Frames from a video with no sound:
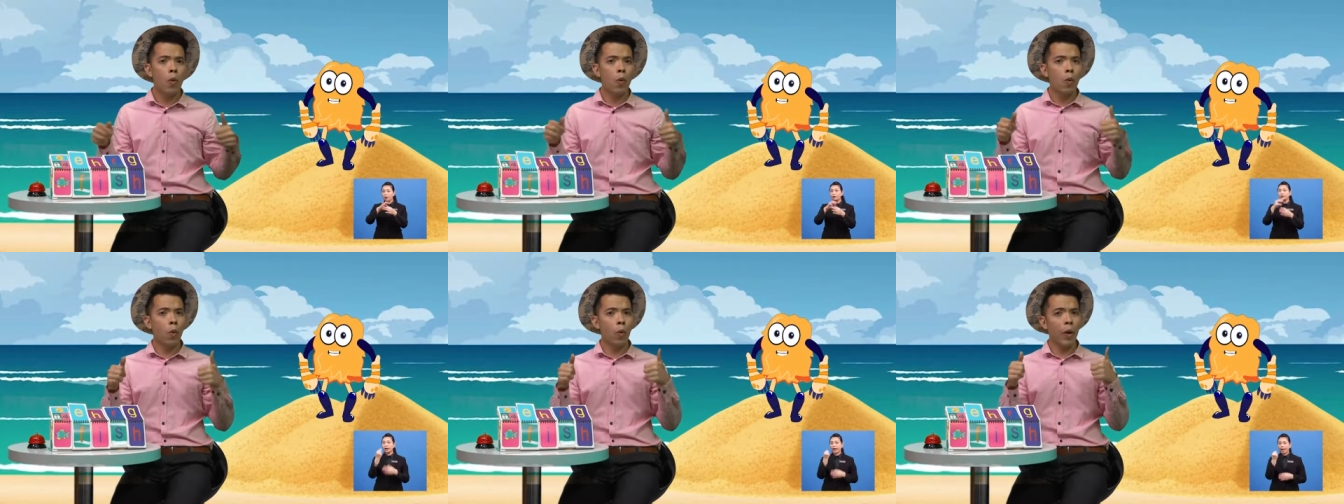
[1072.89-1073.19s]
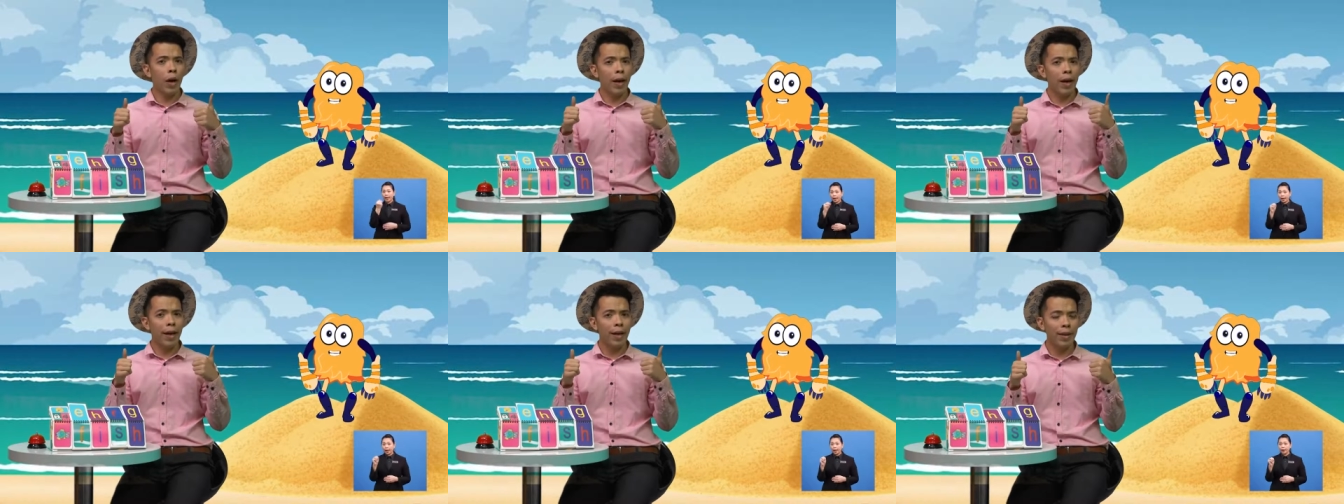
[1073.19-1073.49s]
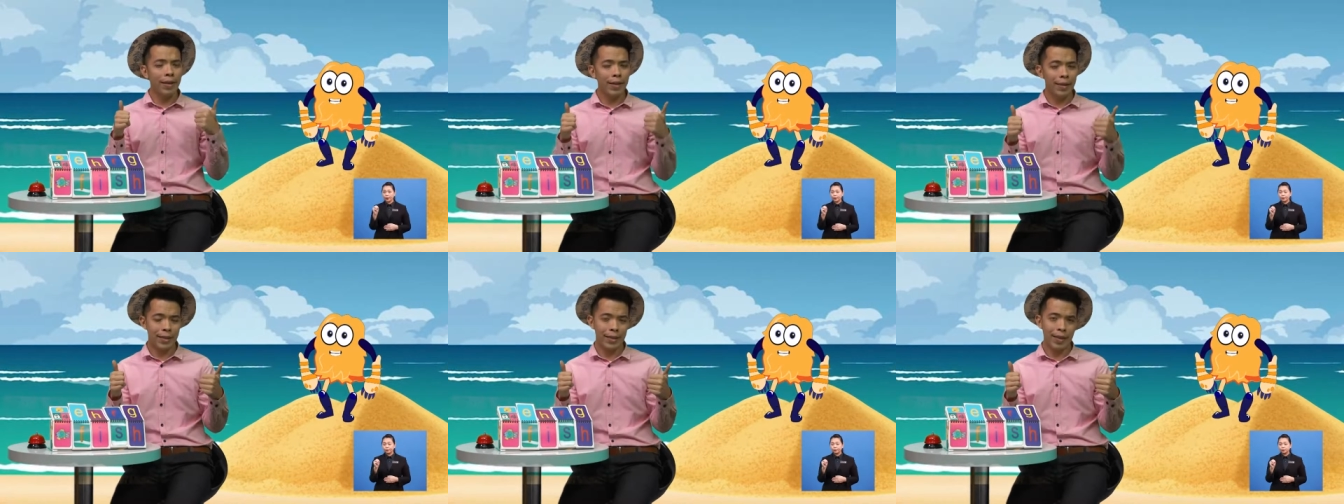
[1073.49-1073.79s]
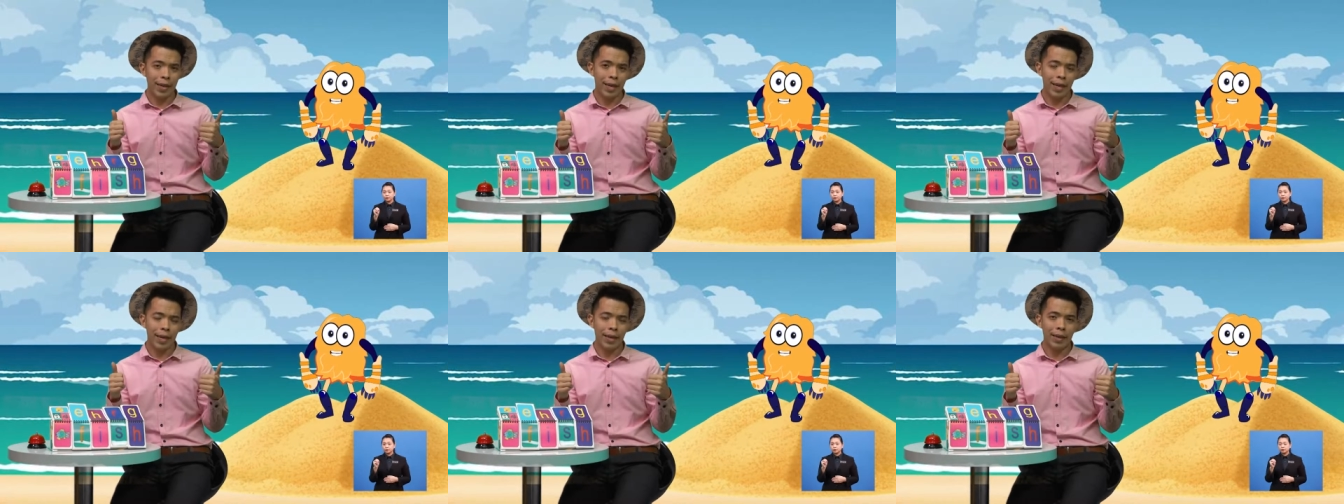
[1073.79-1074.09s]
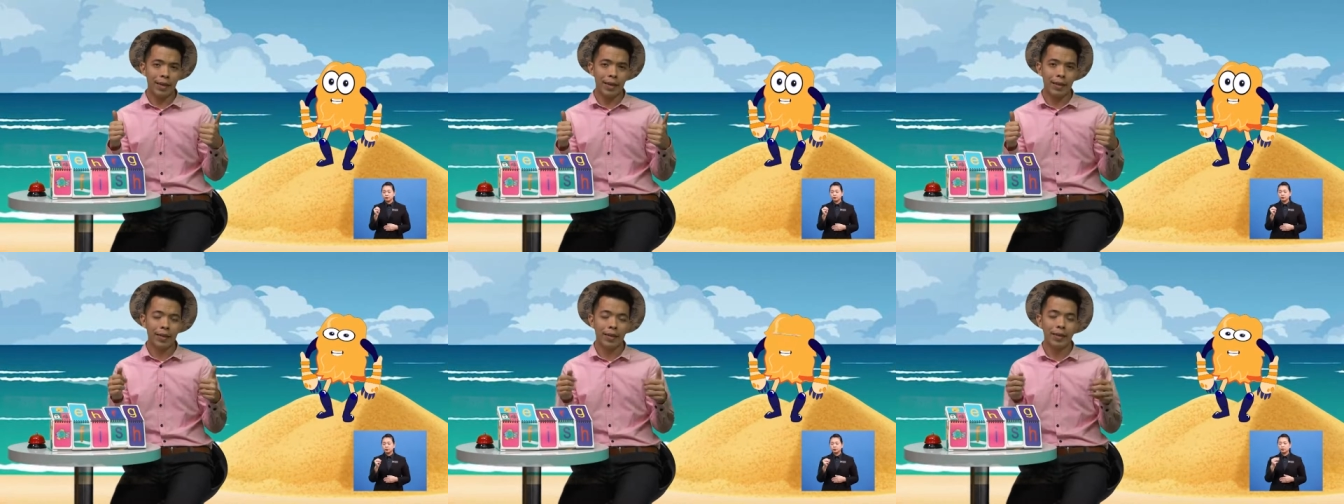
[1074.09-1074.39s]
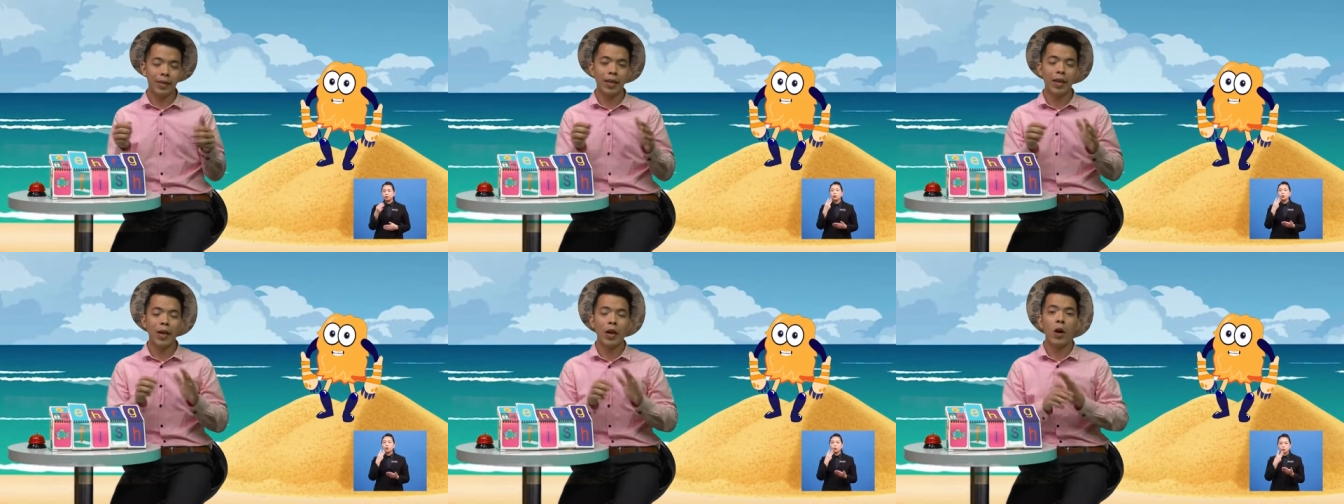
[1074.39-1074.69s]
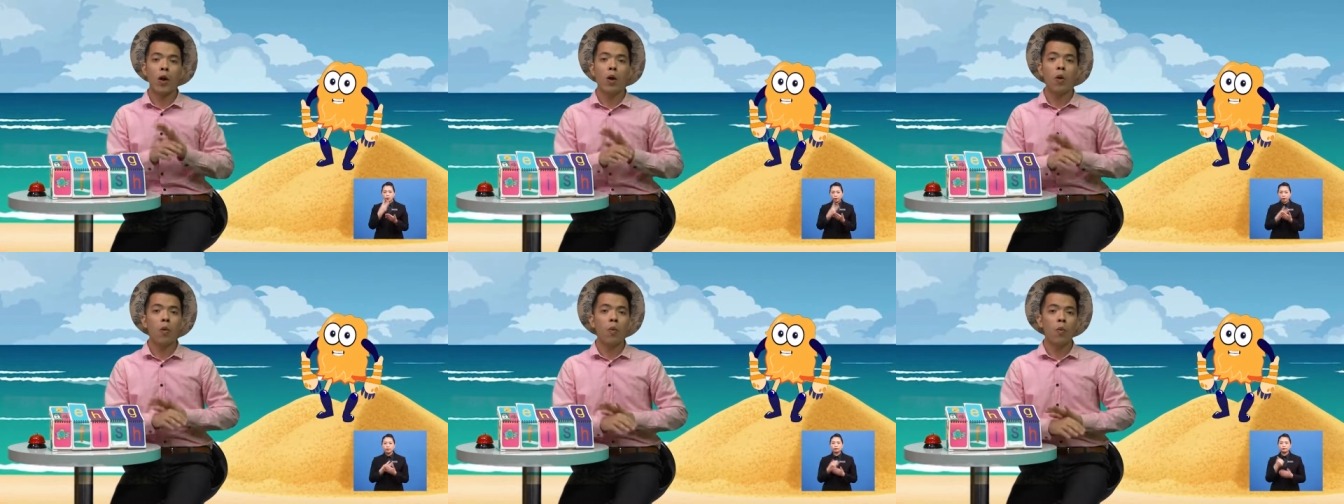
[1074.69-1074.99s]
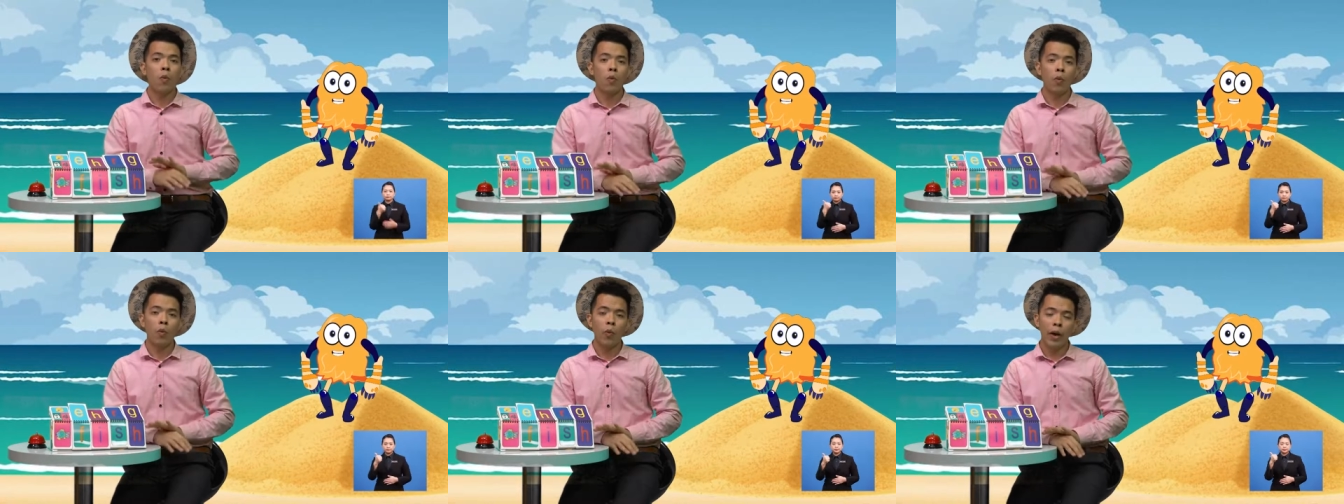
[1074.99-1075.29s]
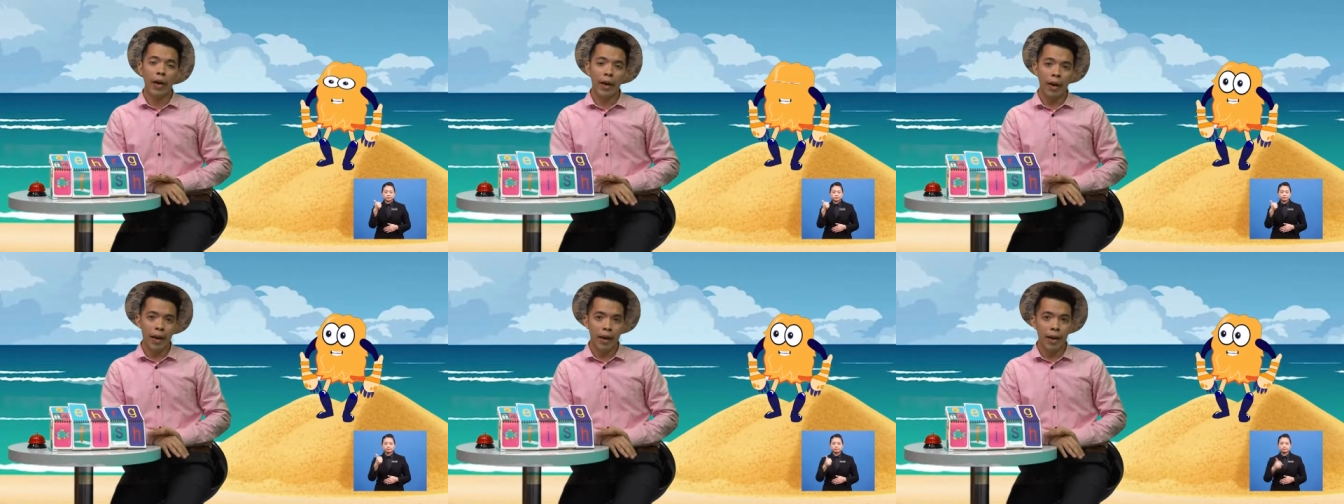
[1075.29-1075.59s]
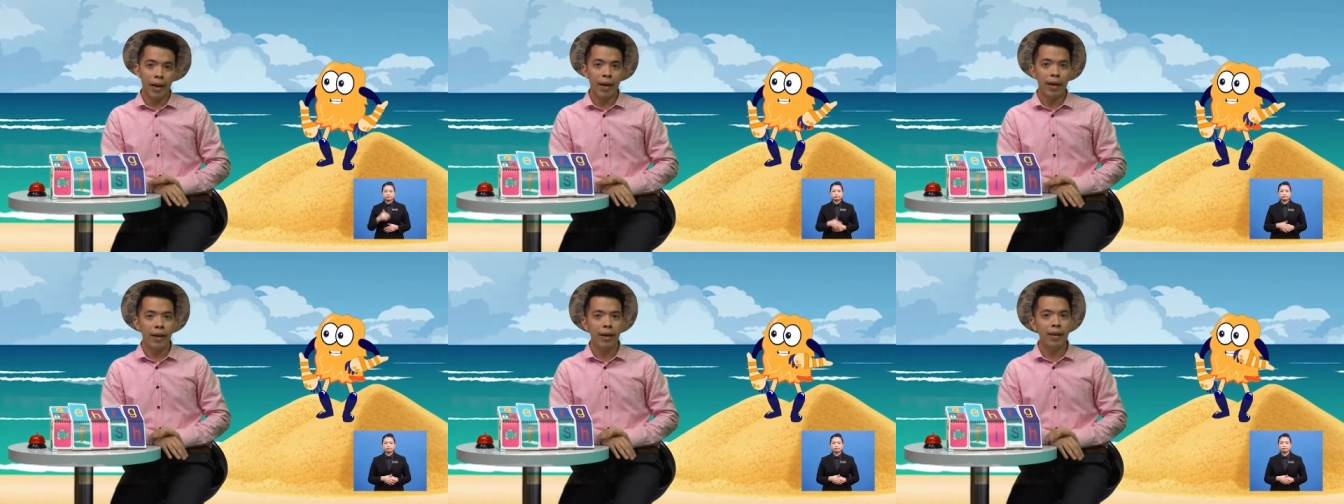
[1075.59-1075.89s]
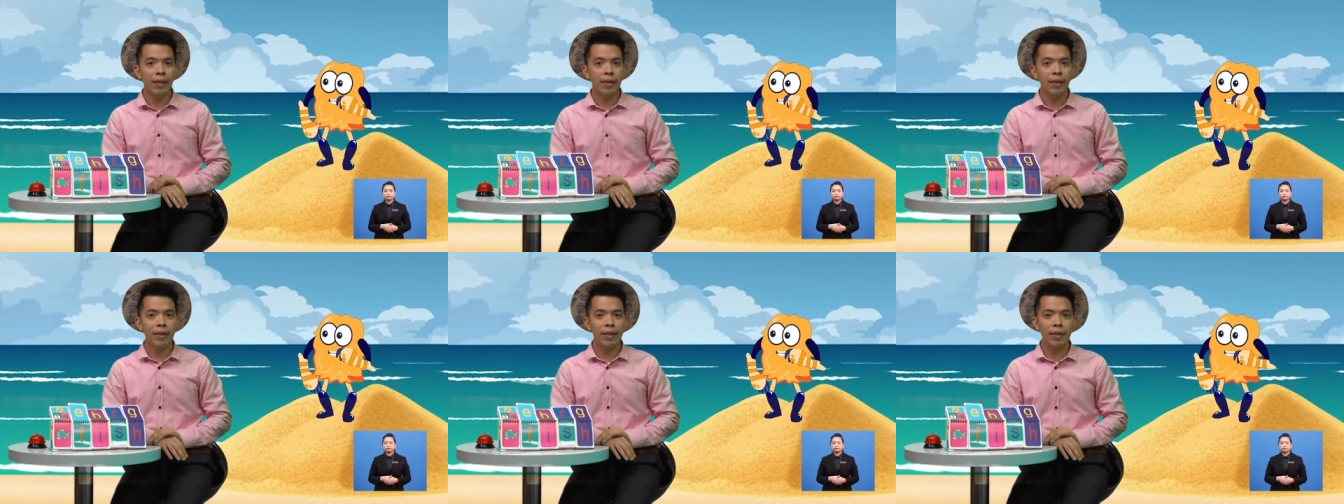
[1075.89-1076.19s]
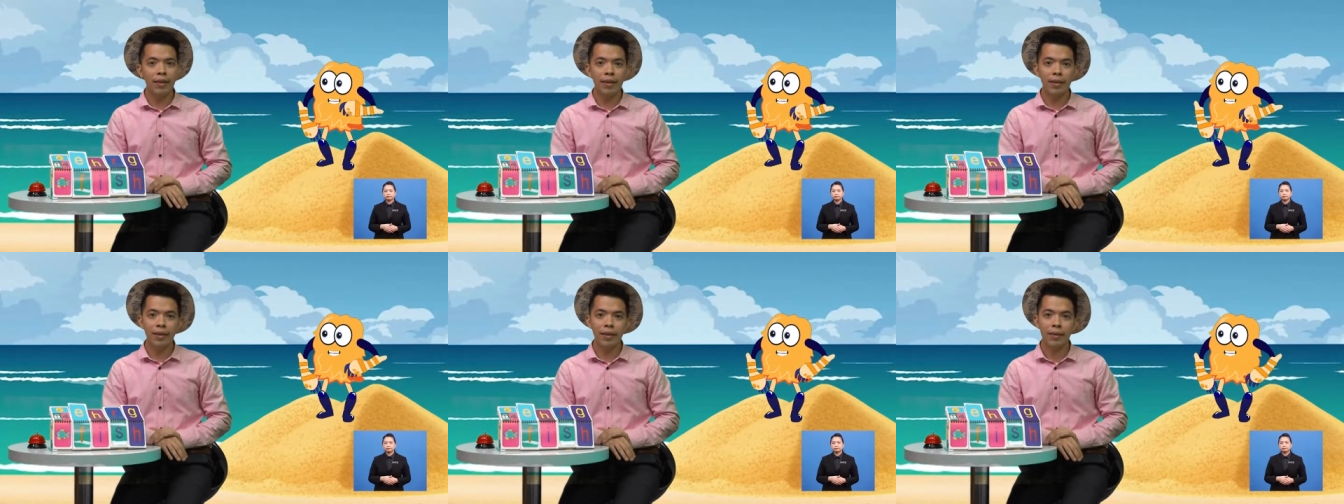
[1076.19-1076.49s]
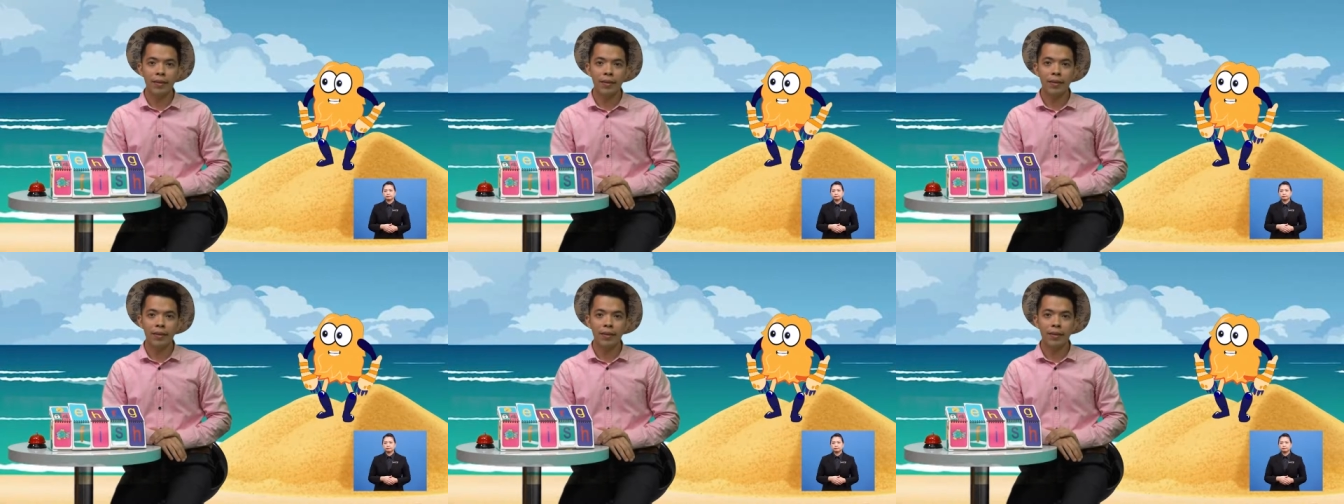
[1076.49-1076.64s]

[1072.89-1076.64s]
Well done. Well...